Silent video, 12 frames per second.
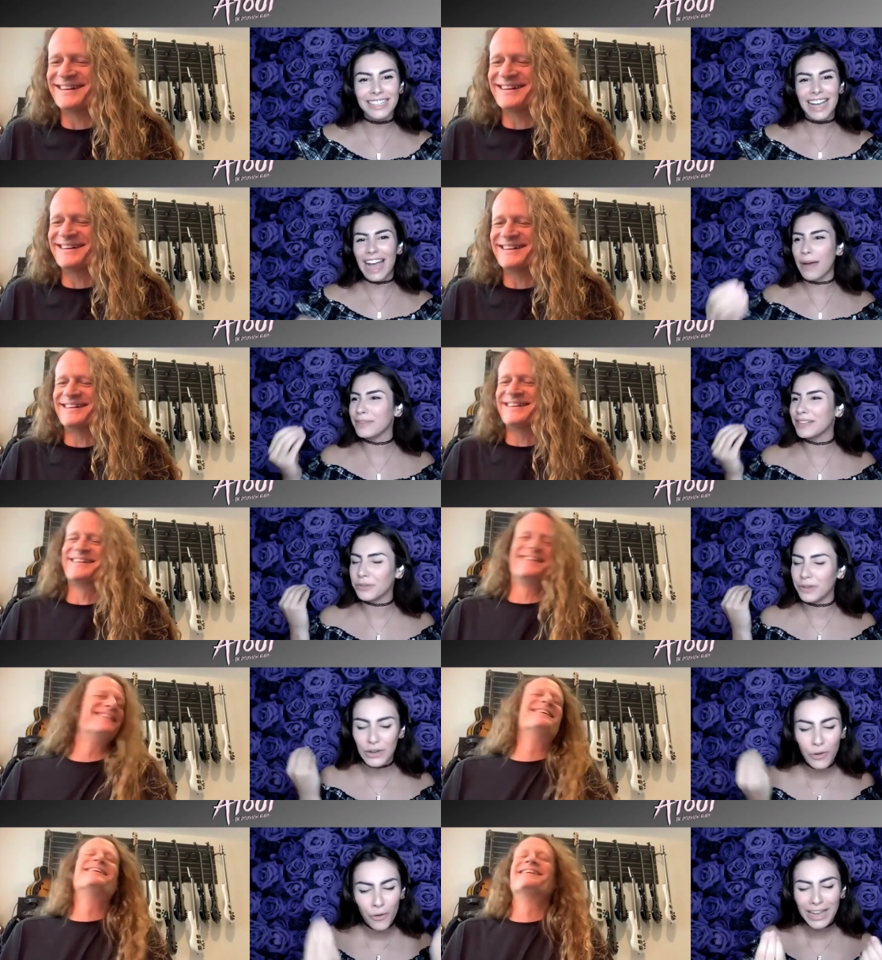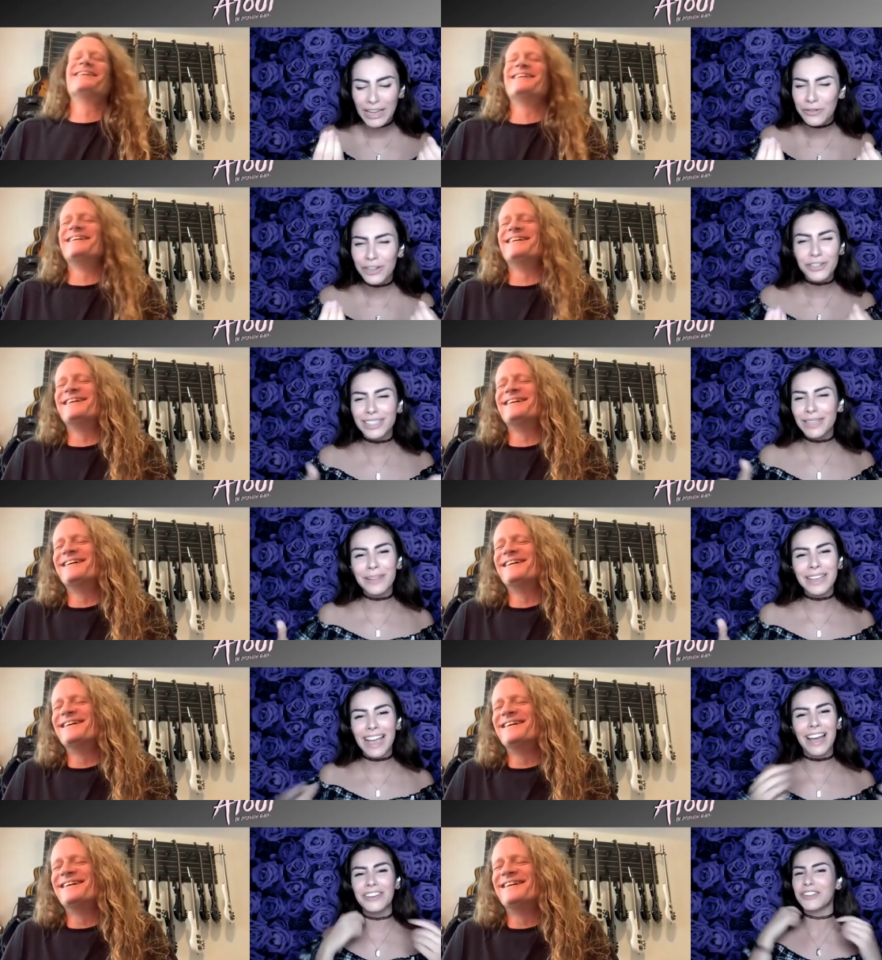Speaker 1: or things that happen to annoy you or
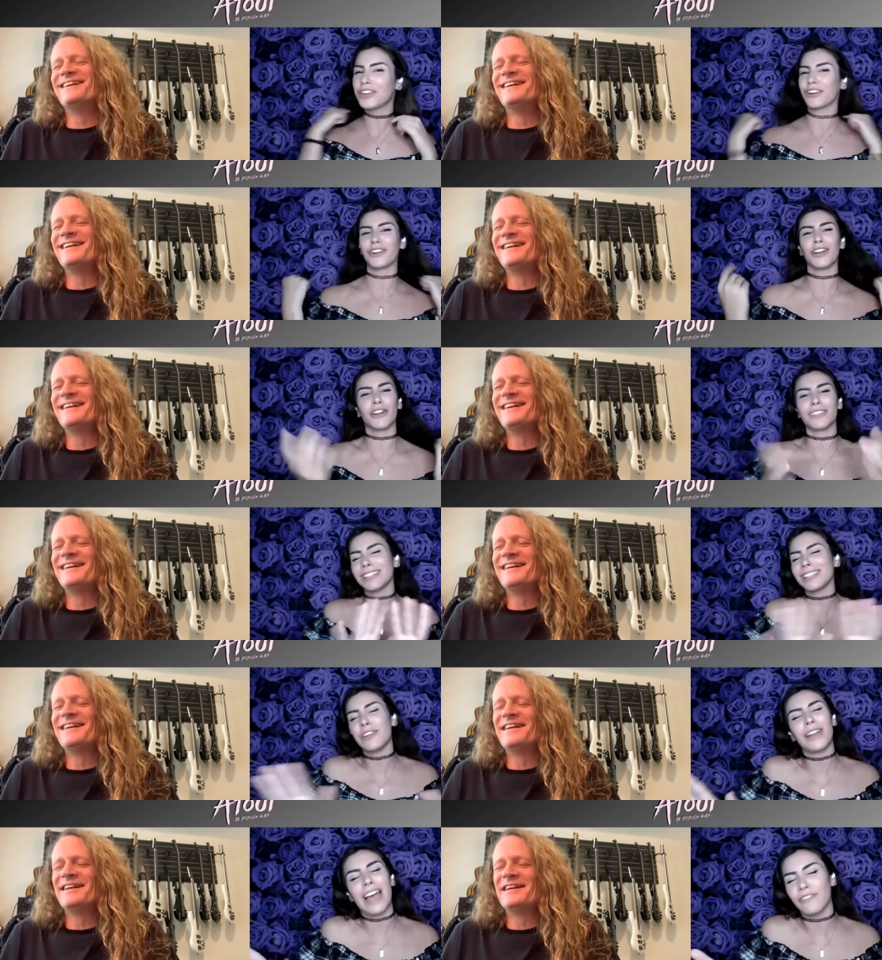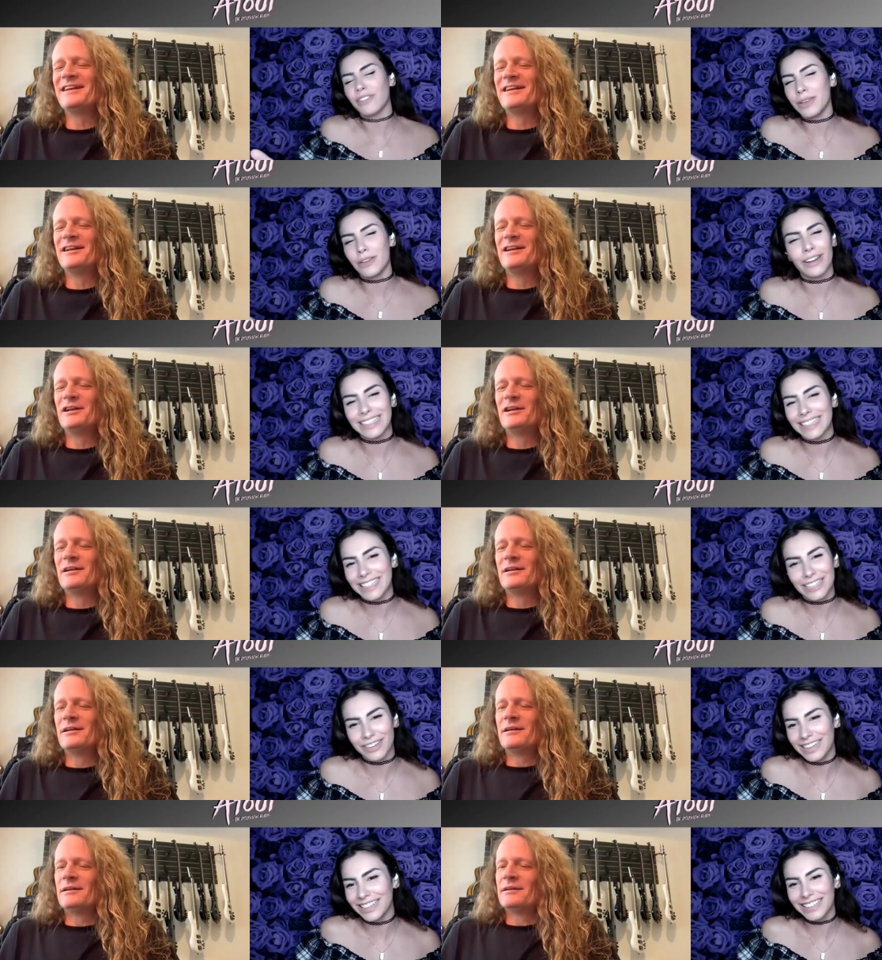just simply get under your nerves? Doesn't even have to be
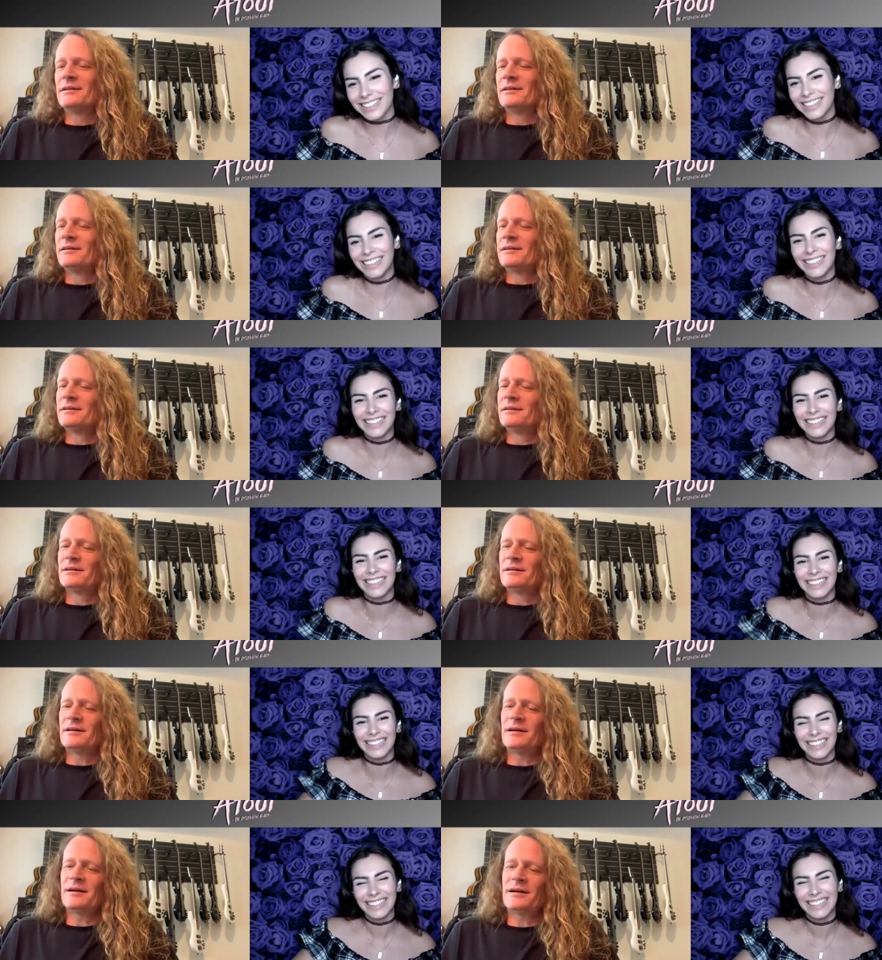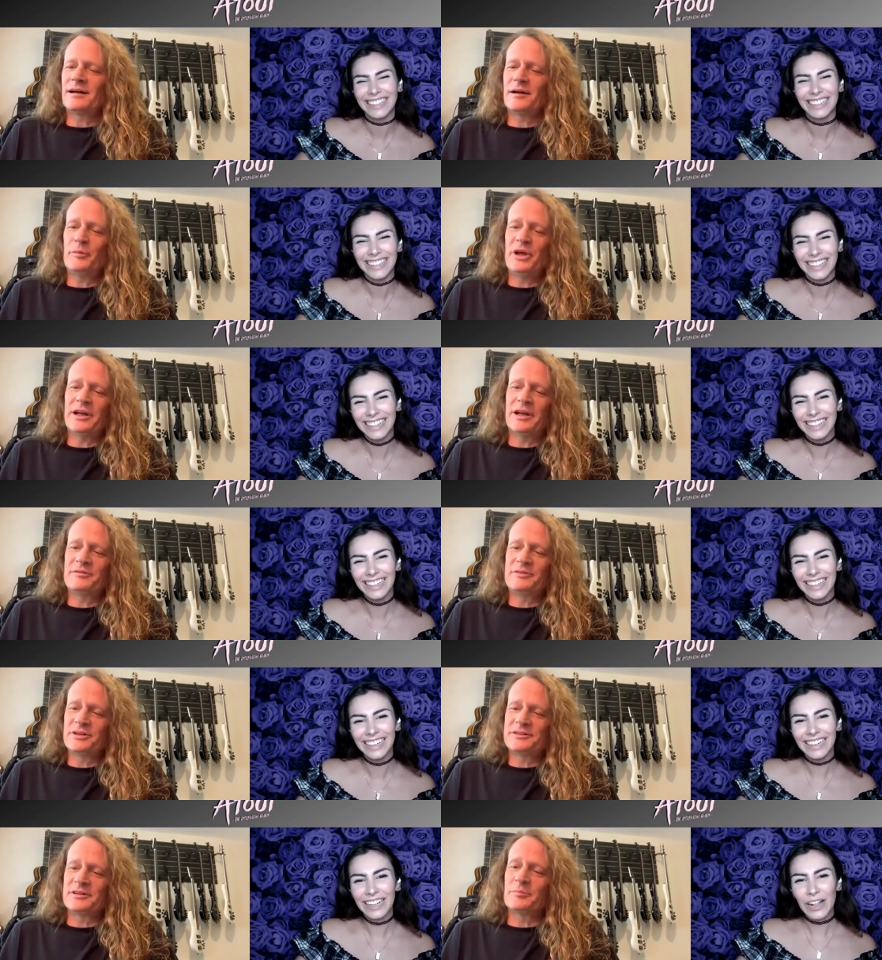crazy serious. I
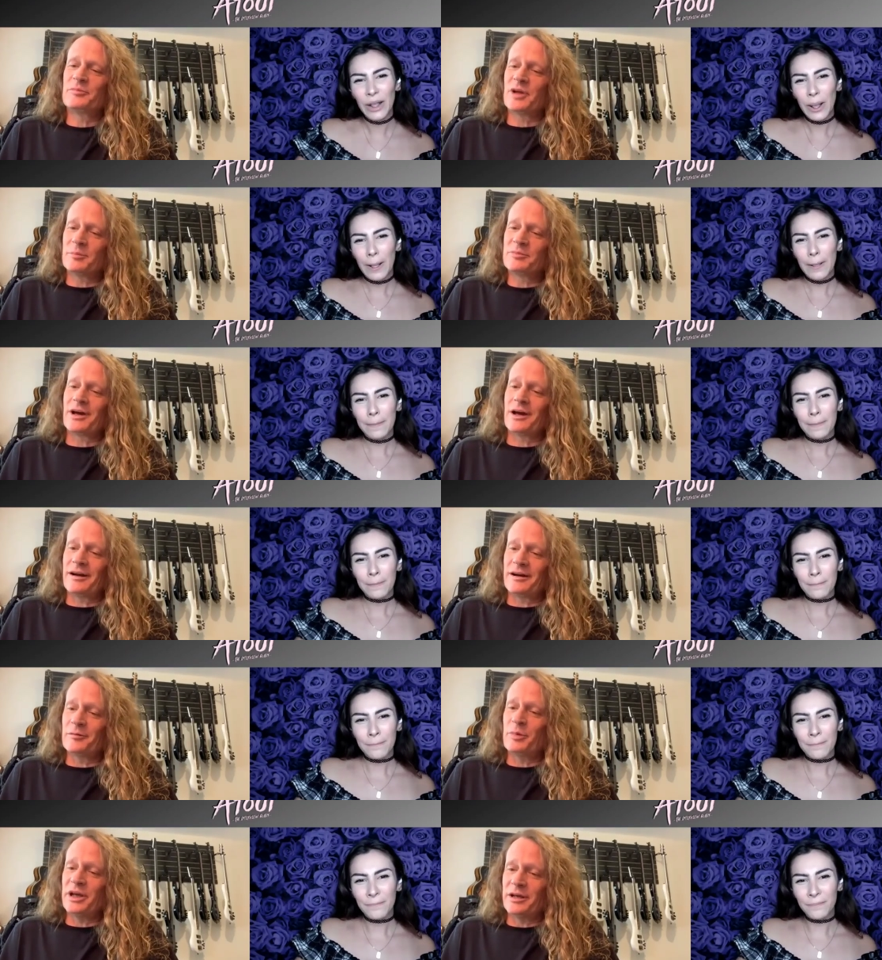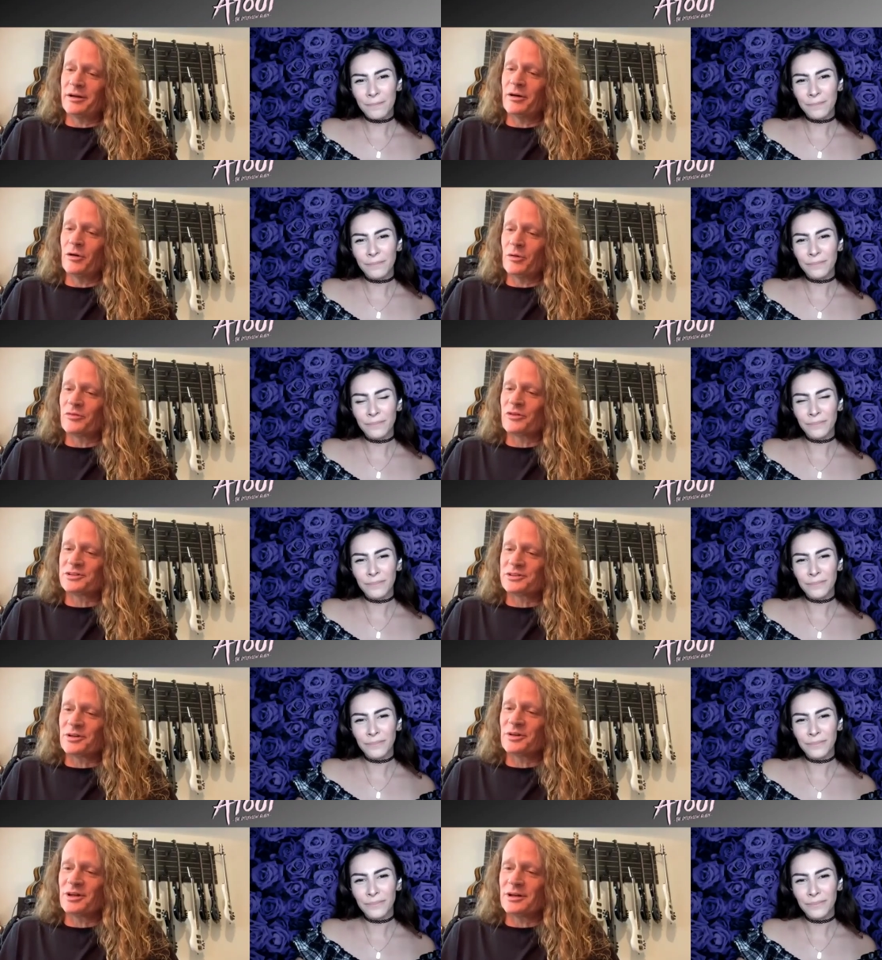
Speaker 2: mean, I've just, I'm, I'm tired of being
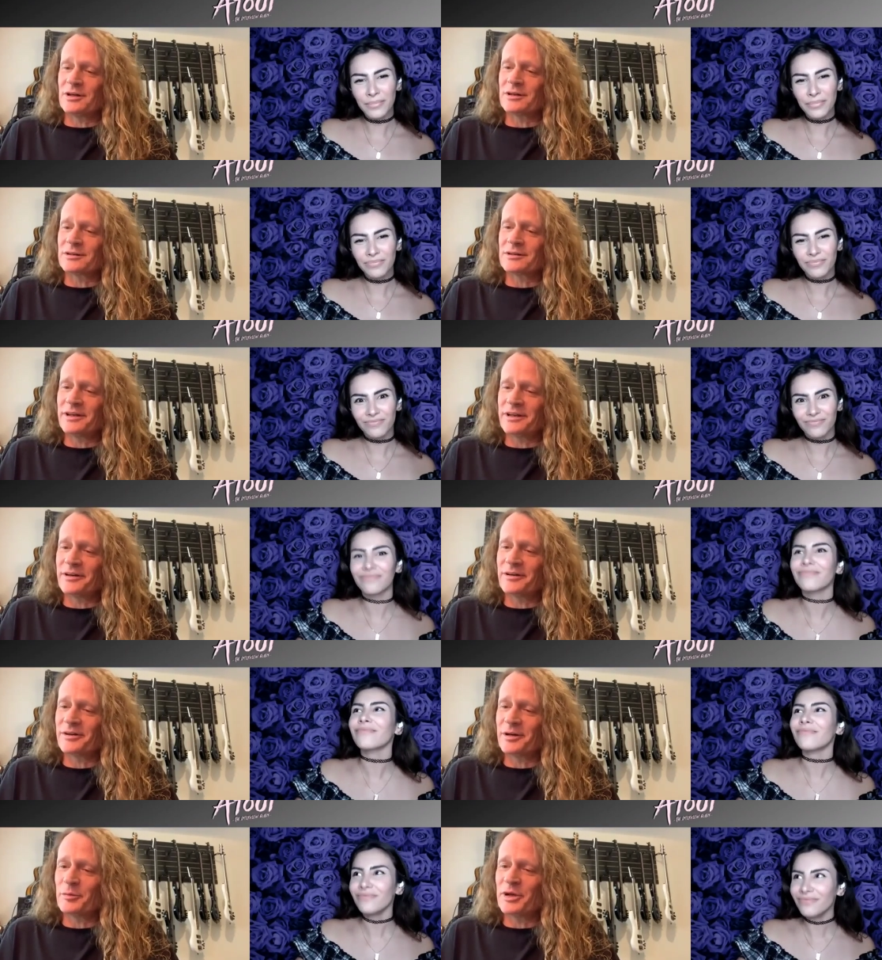home for so long. You know